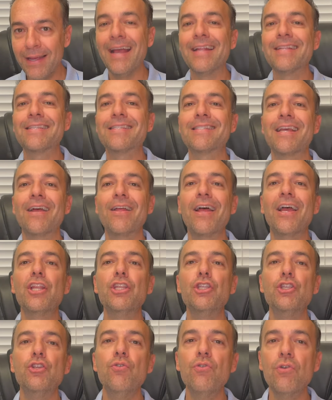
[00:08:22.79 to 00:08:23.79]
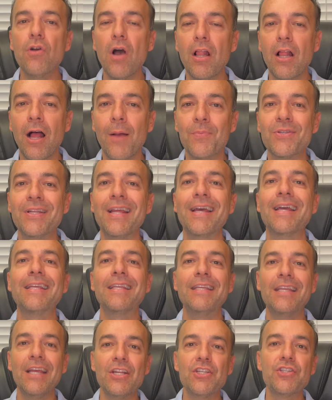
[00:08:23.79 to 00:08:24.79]
and sell a new call option
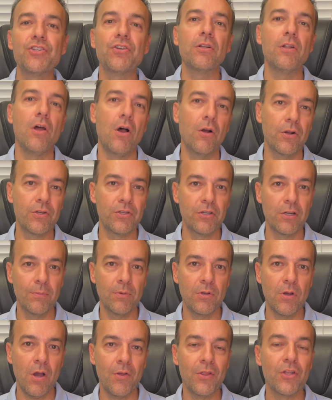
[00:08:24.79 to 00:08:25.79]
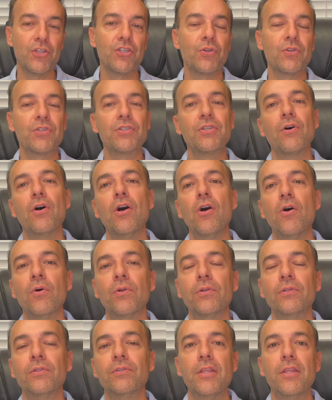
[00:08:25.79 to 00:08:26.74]
against your longer-term call that you still own.